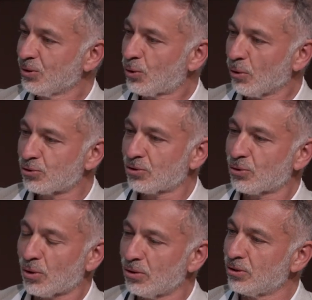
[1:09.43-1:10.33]

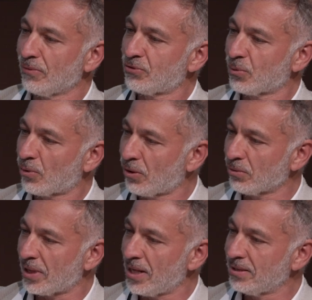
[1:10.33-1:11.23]
coastal corner of the
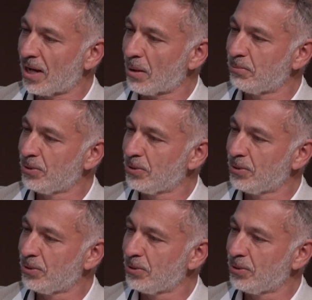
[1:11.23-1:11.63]
world end up